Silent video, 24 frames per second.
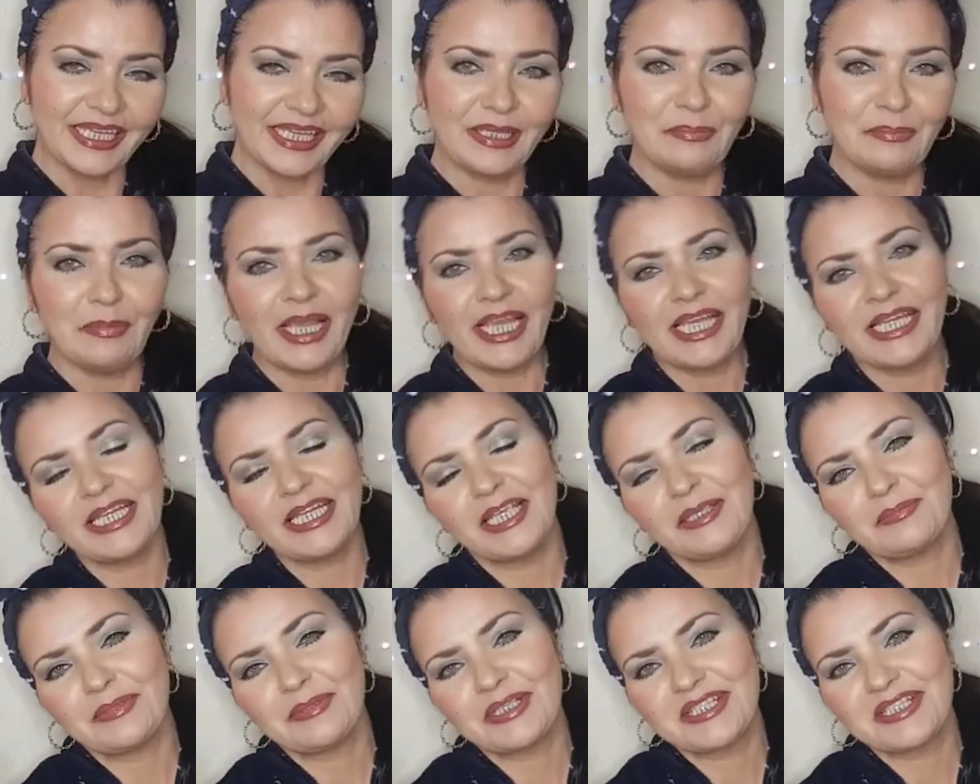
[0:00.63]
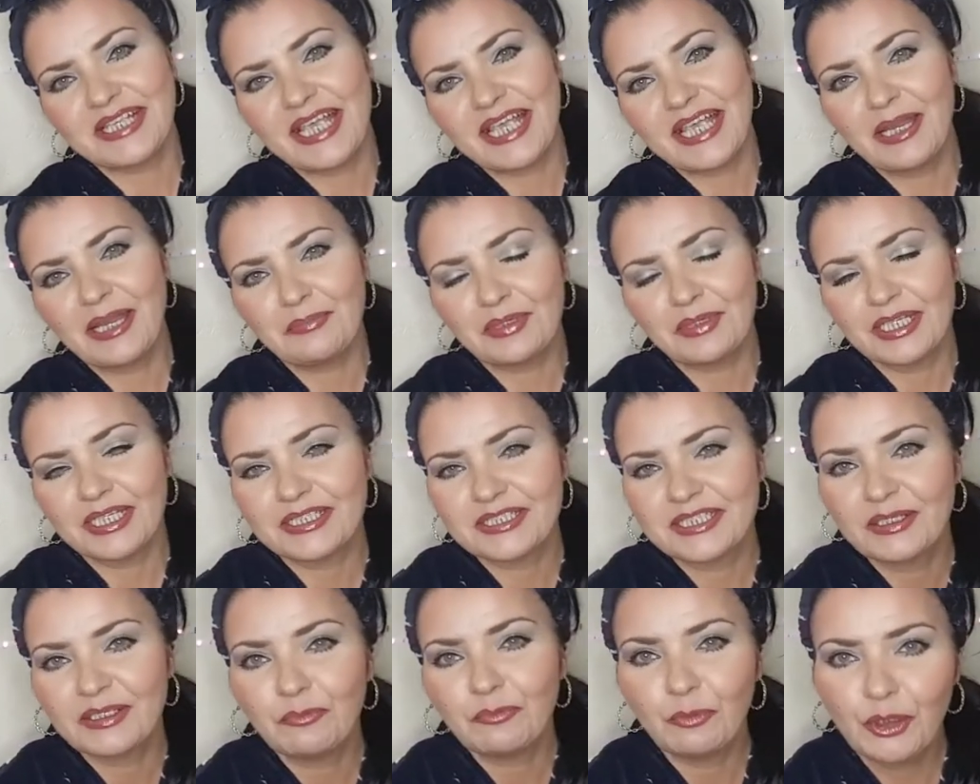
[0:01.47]
Hi, my name is Anne
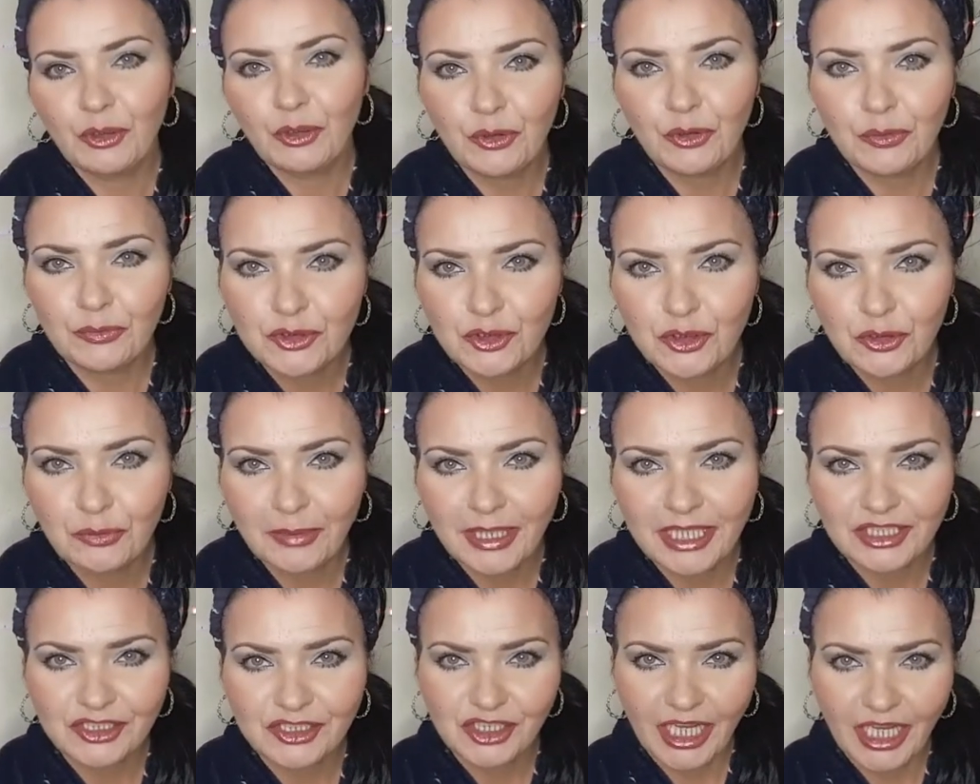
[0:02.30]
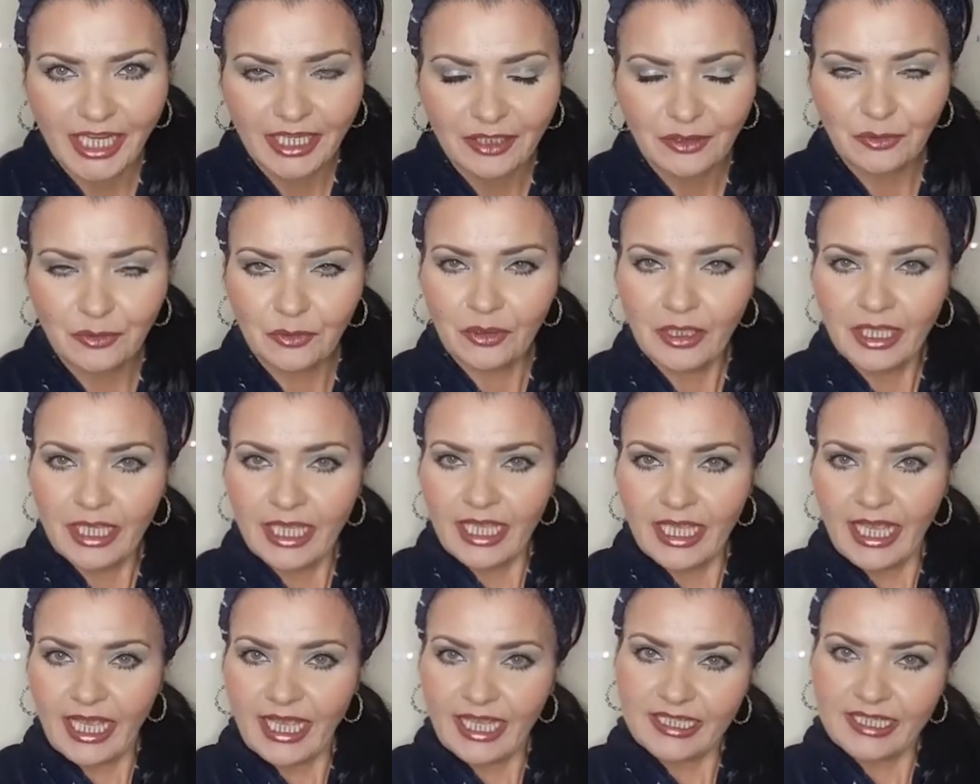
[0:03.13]
Britt and welcome to my channel,
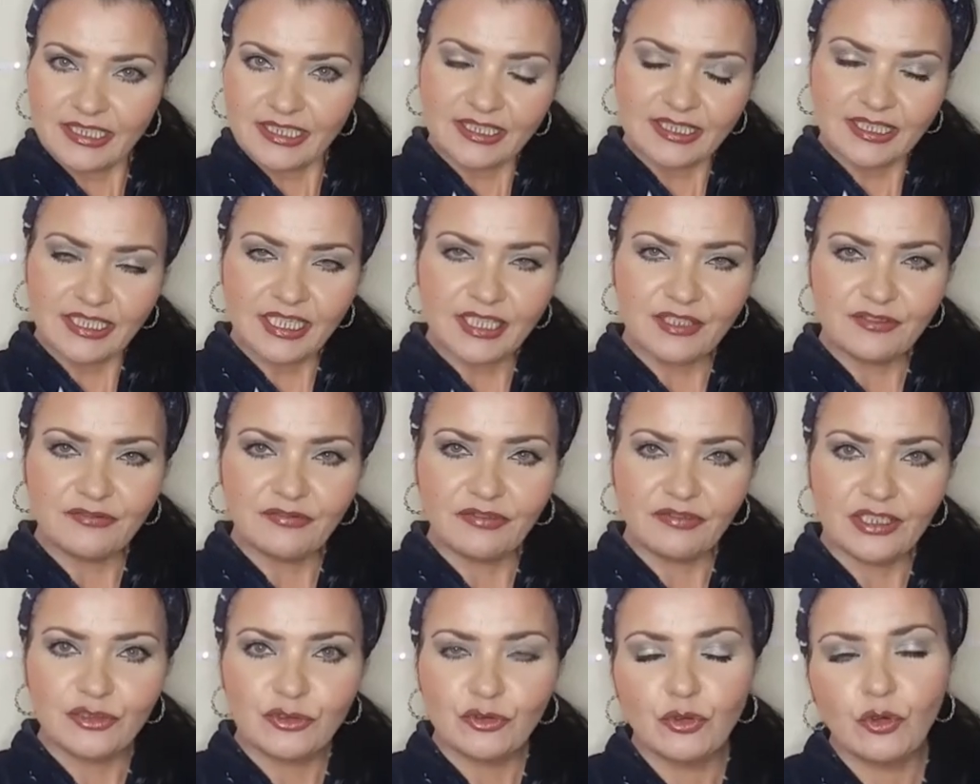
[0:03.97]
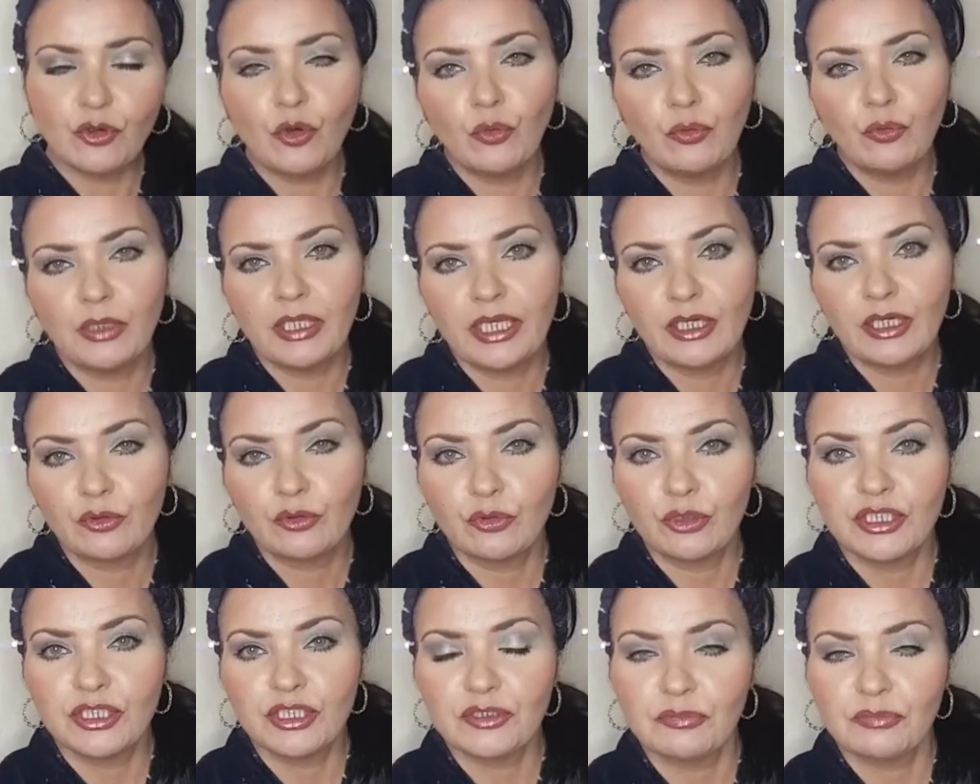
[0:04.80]
and today's video we are
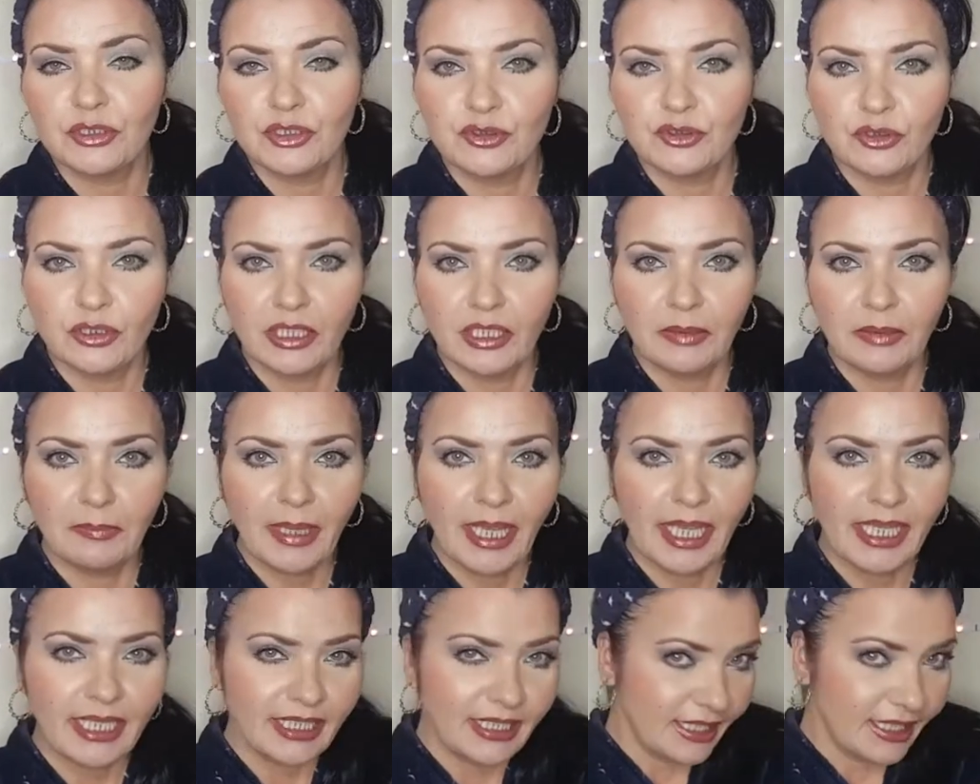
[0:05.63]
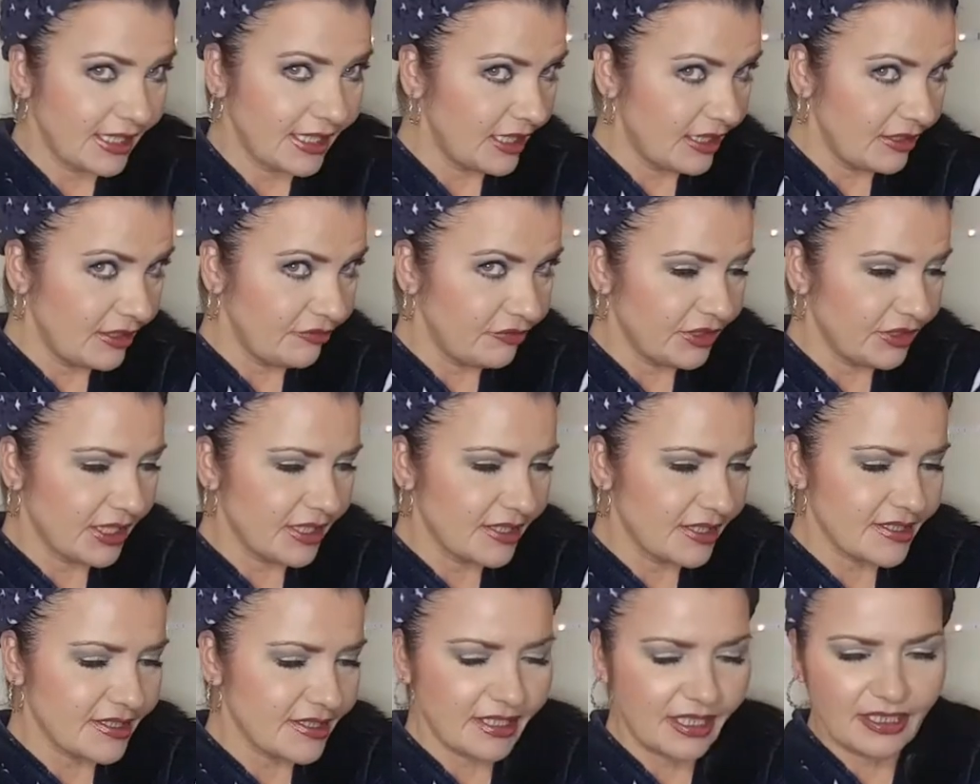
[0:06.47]
going to be doing my
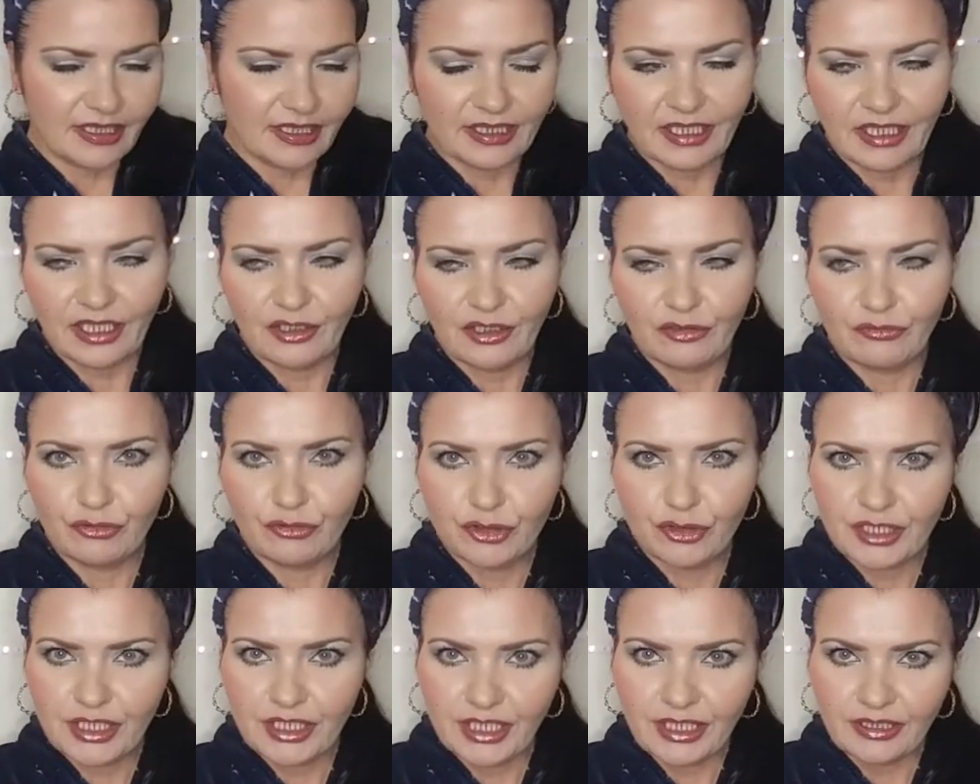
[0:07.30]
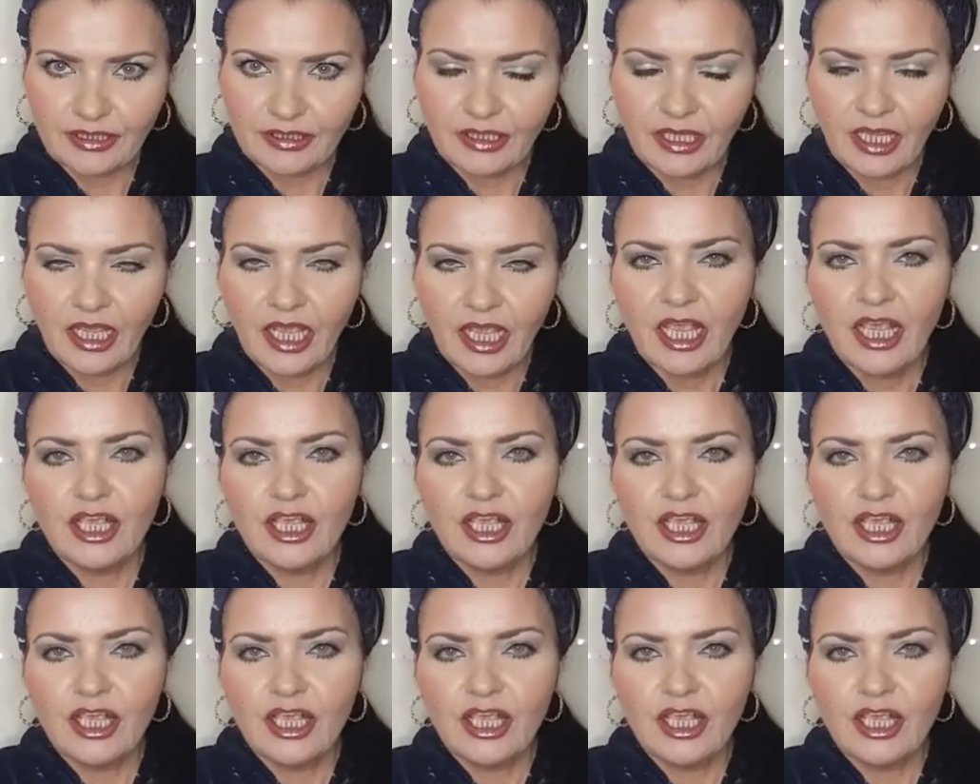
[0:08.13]
evening skincare routine.